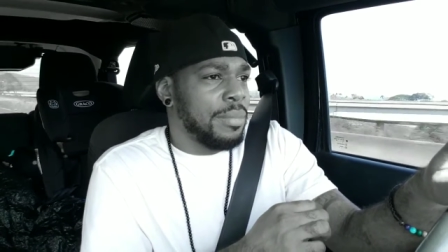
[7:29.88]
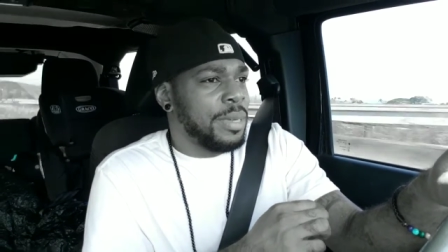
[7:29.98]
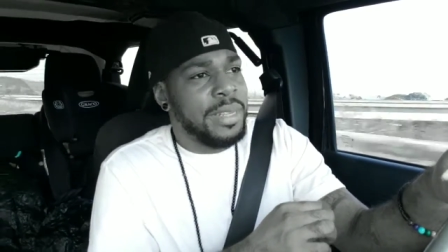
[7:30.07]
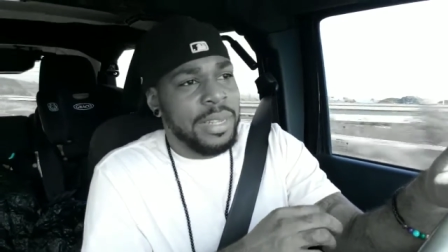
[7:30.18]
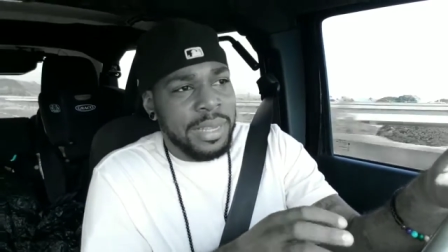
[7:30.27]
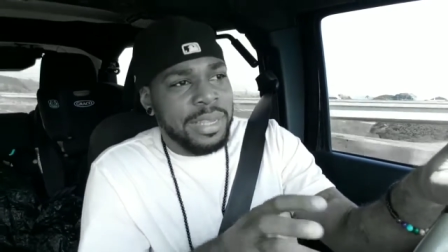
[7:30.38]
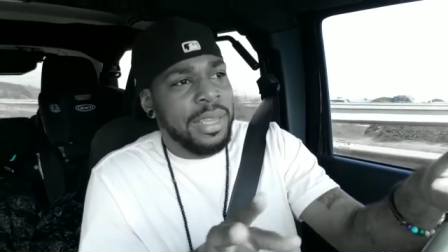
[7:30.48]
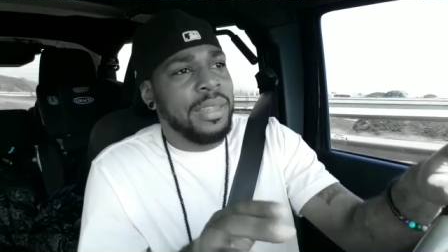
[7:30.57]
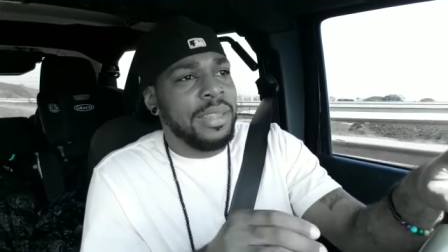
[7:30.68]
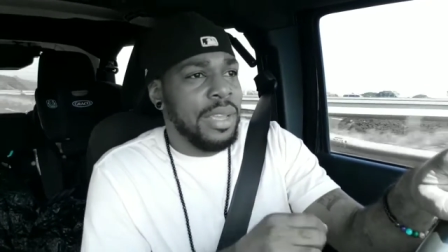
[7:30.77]
But then
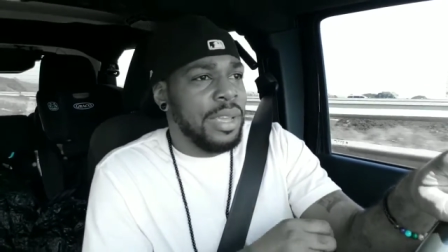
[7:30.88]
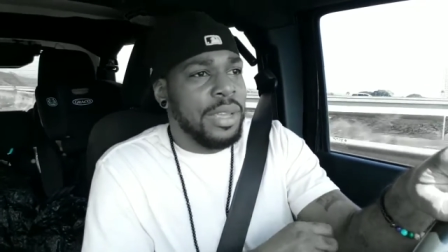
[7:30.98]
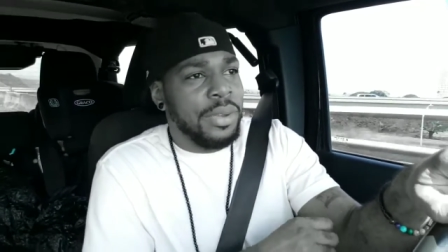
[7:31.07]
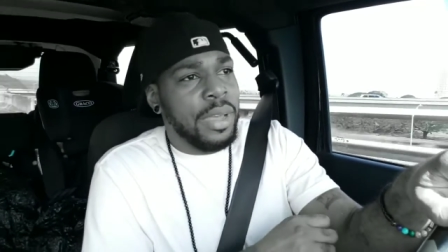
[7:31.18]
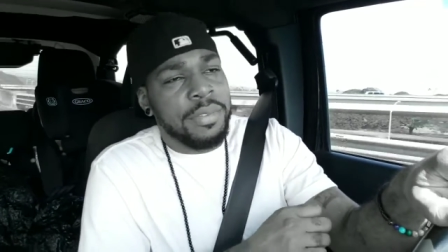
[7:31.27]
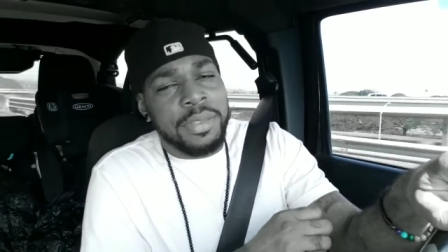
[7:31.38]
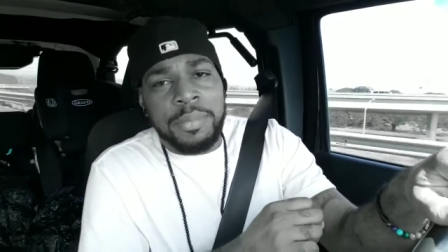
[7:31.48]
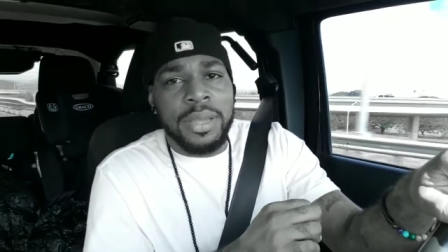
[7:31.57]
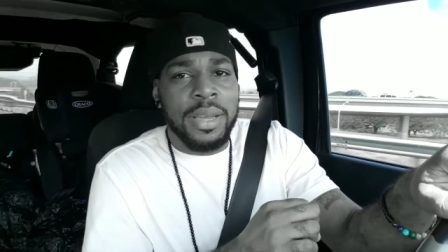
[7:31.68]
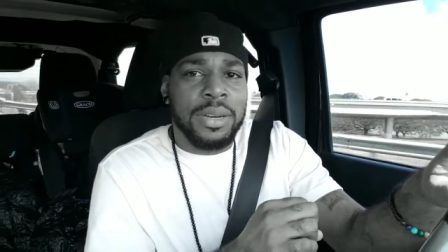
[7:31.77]
again, you have to
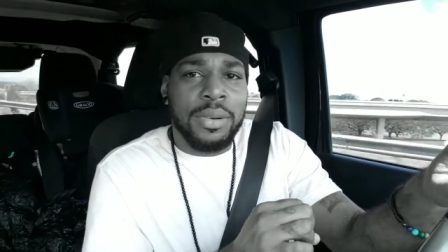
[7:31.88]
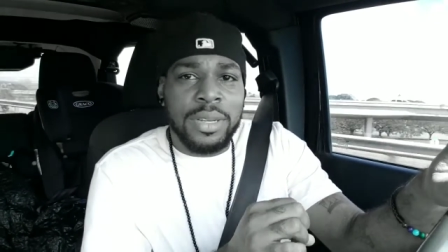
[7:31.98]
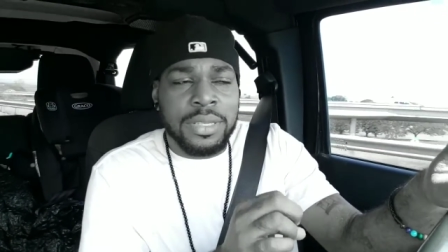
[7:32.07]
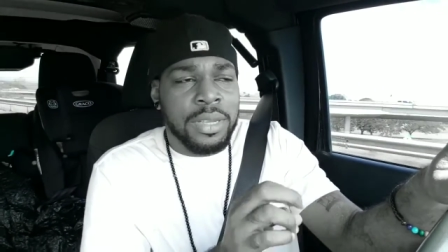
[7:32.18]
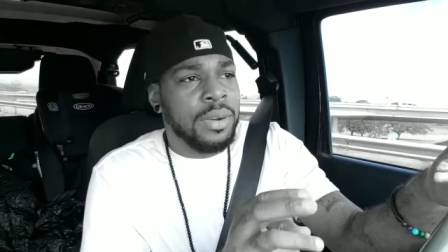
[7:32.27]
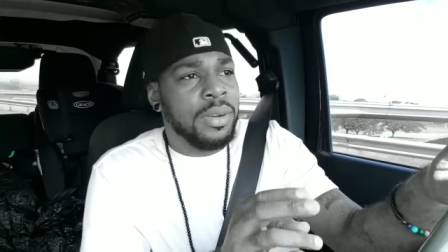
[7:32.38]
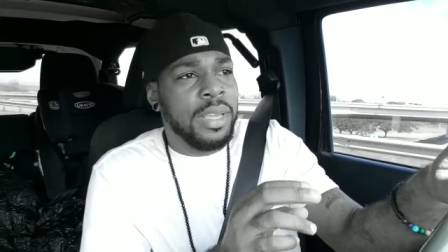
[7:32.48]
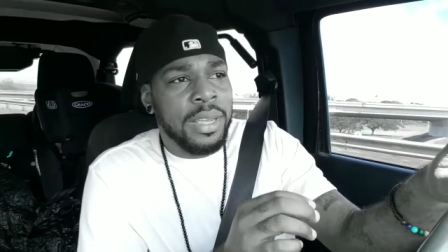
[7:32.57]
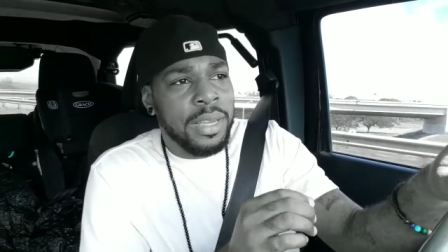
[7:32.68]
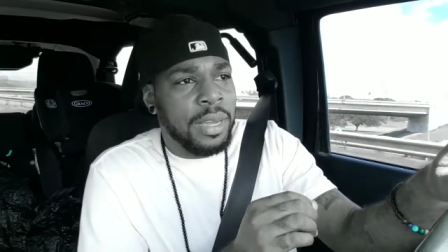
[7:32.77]
be under a certain
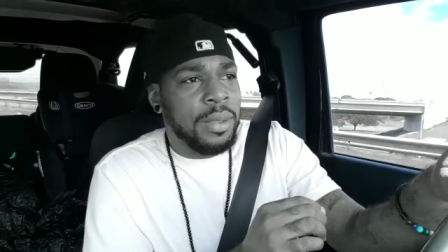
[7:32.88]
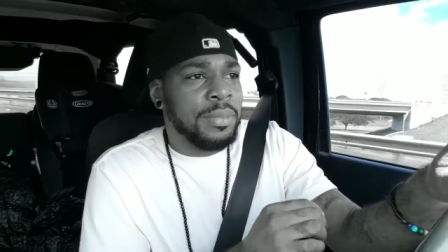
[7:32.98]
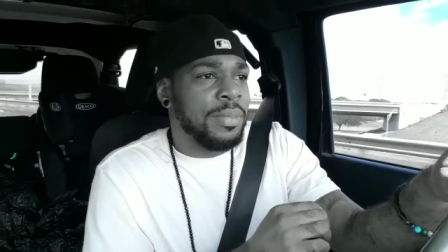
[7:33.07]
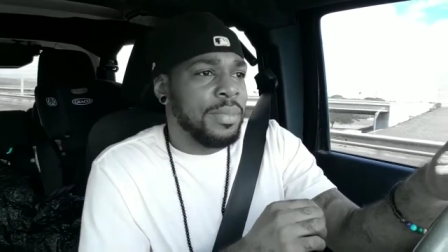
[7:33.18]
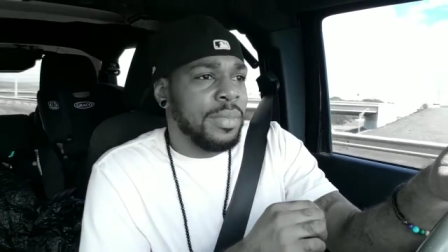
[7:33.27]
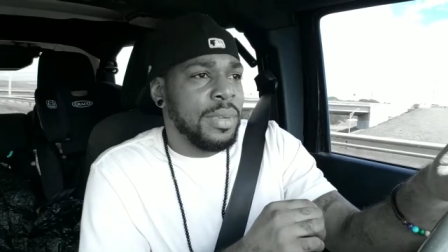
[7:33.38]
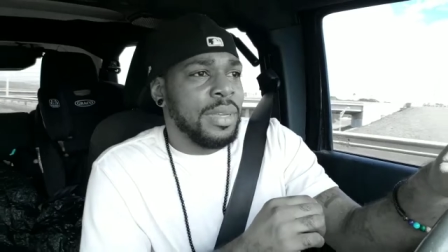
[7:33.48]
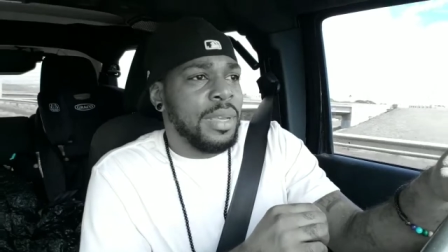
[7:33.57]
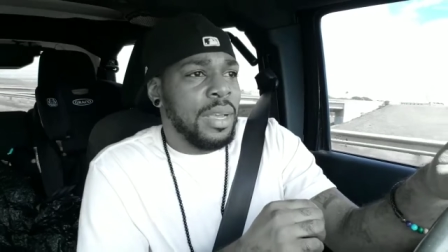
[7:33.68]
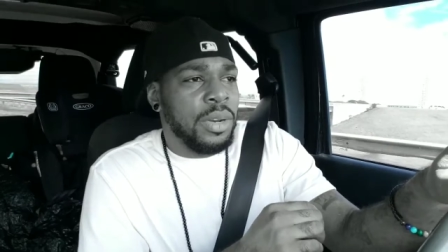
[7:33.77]
income
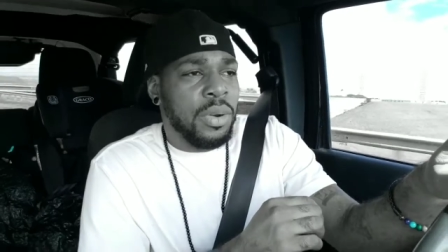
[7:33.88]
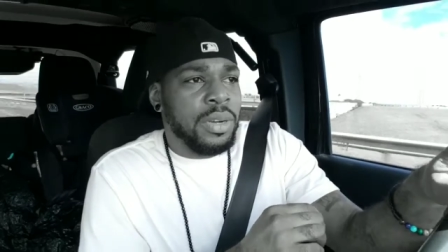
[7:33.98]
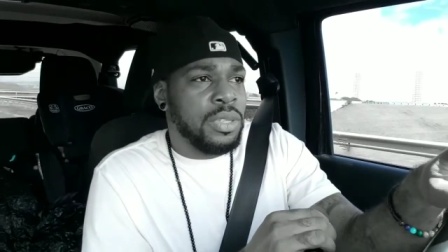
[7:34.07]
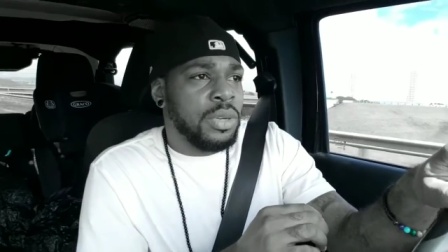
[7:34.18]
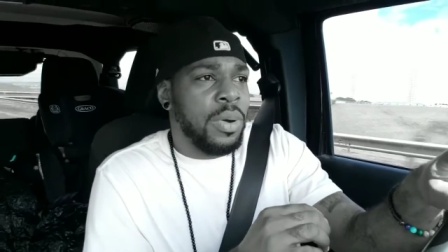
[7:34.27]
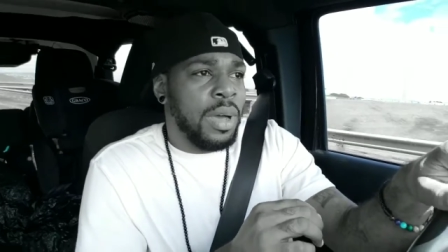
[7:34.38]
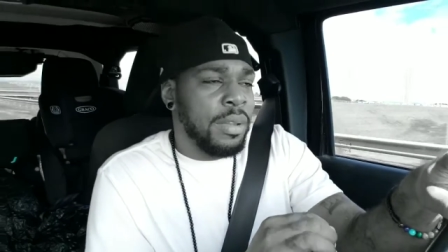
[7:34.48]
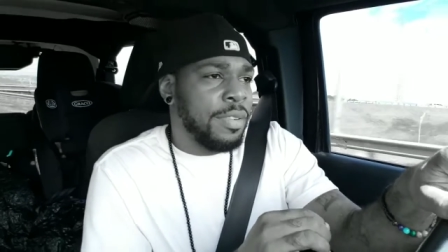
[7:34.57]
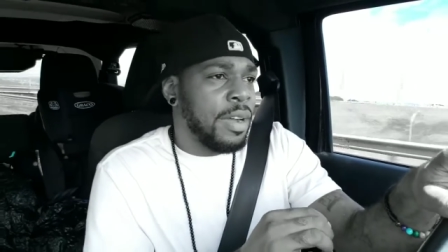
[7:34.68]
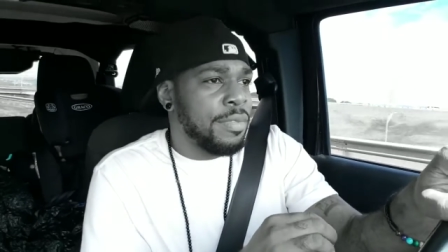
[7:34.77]
in order to
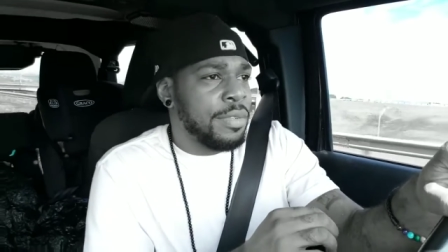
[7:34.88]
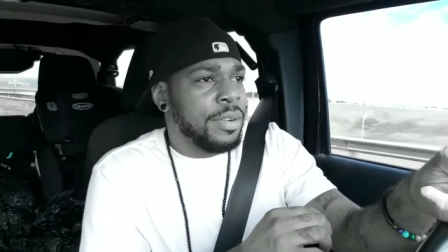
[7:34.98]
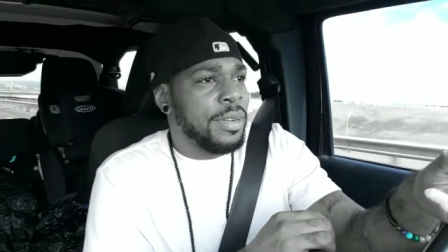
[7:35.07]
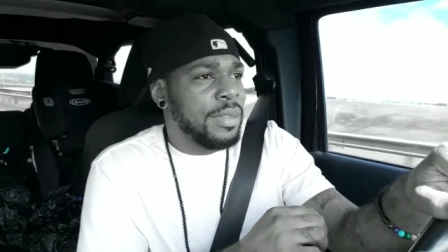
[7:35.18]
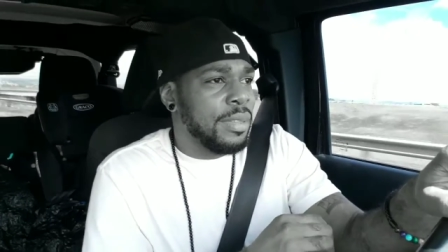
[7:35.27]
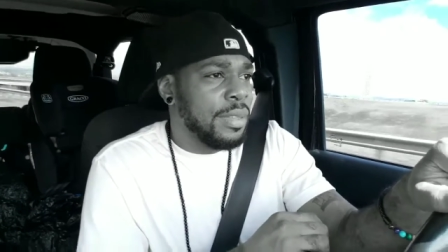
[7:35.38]
qualify for it.